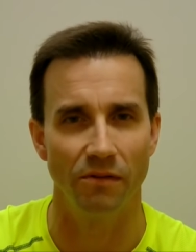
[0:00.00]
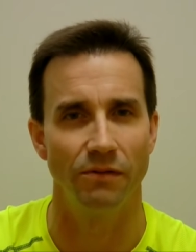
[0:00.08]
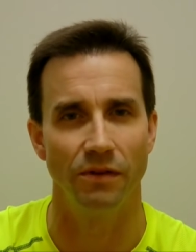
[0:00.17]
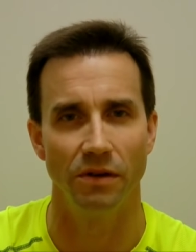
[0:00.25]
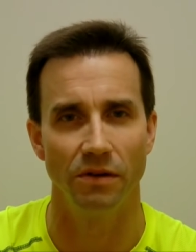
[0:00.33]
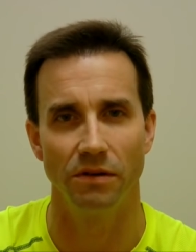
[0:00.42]
I
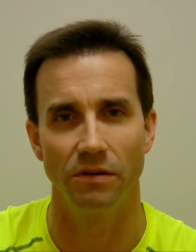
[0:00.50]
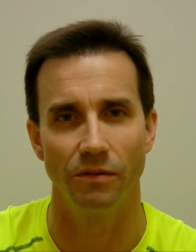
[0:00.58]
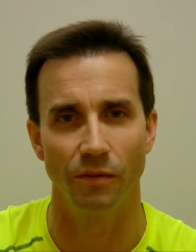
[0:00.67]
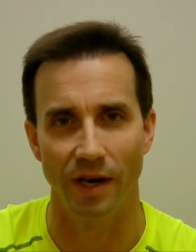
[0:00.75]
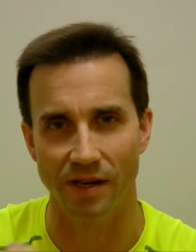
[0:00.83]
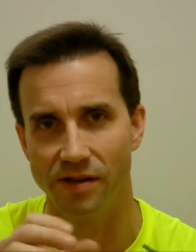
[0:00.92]
feel
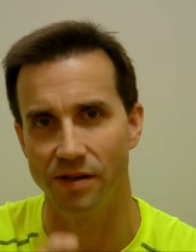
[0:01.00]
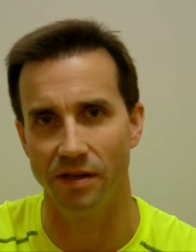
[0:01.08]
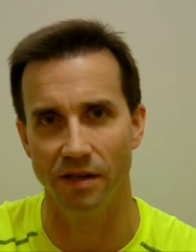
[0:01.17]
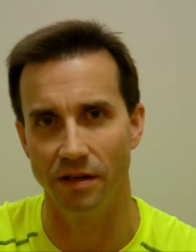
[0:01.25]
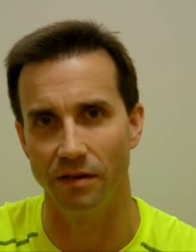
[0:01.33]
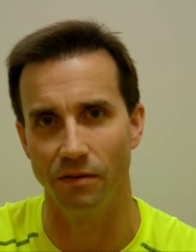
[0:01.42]
when I
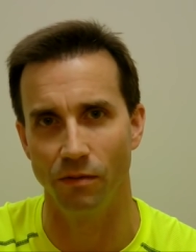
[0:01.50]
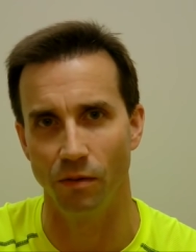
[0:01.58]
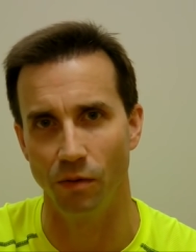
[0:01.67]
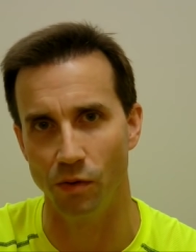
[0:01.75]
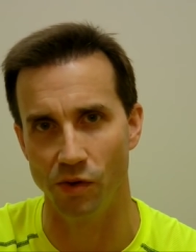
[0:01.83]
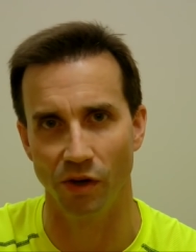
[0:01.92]
see
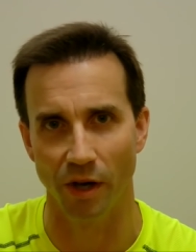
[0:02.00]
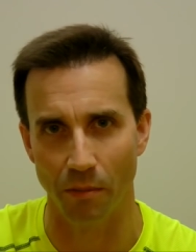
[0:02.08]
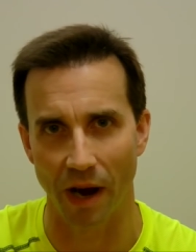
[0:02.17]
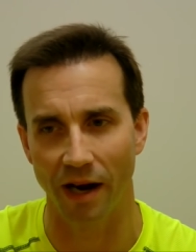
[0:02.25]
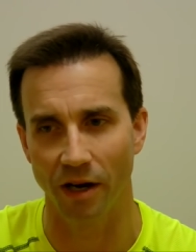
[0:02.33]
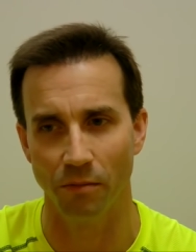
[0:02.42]
who's looking
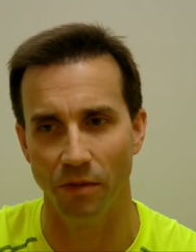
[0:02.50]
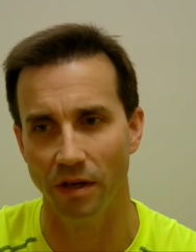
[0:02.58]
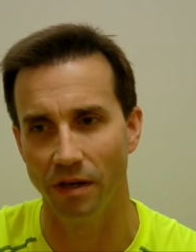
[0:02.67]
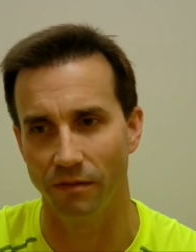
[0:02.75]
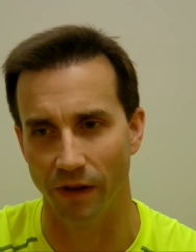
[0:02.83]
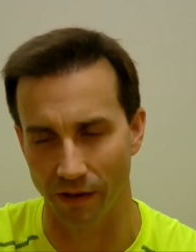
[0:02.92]
back at me,